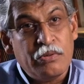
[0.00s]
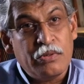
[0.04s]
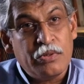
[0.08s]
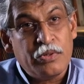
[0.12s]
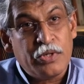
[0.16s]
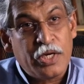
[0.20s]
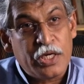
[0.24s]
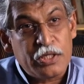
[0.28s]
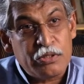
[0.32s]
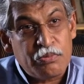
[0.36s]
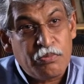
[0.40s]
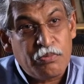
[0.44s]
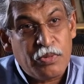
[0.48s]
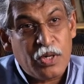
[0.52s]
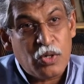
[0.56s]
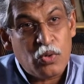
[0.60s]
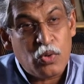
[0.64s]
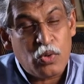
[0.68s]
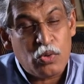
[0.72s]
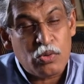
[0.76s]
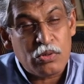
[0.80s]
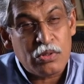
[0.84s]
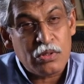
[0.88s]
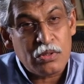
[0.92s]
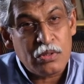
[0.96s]
Yes, my
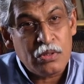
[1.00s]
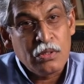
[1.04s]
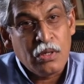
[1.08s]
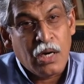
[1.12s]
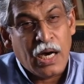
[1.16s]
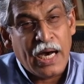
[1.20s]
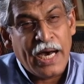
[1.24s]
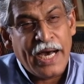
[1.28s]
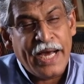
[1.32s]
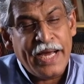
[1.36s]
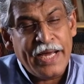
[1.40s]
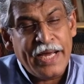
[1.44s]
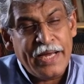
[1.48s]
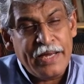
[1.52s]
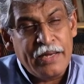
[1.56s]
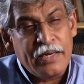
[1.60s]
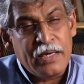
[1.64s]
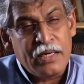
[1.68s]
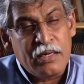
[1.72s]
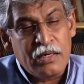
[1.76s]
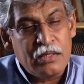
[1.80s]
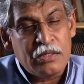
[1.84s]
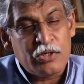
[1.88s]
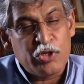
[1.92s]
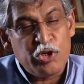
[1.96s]
lord. I
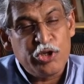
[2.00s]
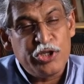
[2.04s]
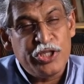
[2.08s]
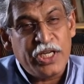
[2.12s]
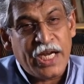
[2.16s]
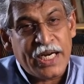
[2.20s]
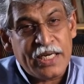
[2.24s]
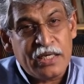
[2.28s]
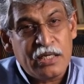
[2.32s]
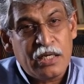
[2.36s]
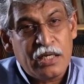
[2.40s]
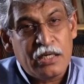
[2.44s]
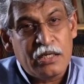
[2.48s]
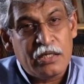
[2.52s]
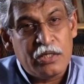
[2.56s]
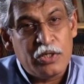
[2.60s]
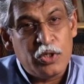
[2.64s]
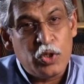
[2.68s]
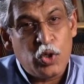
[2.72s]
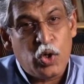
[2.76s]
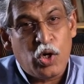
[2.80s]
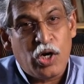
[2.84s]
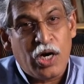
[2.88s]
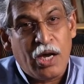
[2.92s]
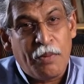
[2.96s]
rejected
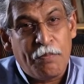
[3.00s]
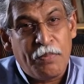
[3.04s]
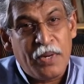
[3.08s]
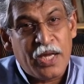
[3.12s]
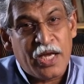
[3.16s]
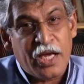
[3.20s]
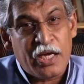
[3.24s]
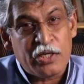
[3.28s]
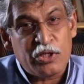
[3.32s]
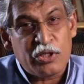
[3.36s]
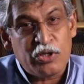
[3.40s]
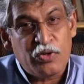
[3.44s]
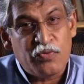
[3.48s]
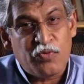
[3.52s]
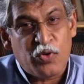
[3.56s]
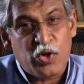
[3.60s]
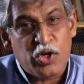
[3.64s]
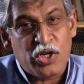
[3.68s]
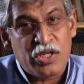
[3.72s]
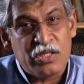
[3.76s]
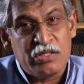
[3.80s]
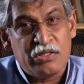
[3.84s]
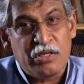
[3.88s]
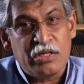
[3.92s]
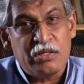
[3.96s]
your application for
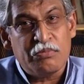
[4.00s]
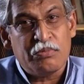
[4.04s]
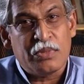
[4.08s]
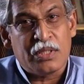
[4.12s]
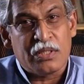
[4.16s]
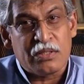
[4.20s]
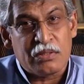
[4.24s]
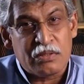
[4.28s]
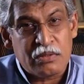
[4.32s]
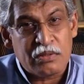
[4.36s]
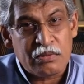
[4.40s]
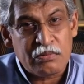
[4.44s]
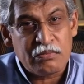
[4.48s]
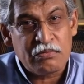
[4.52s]
an adjournment.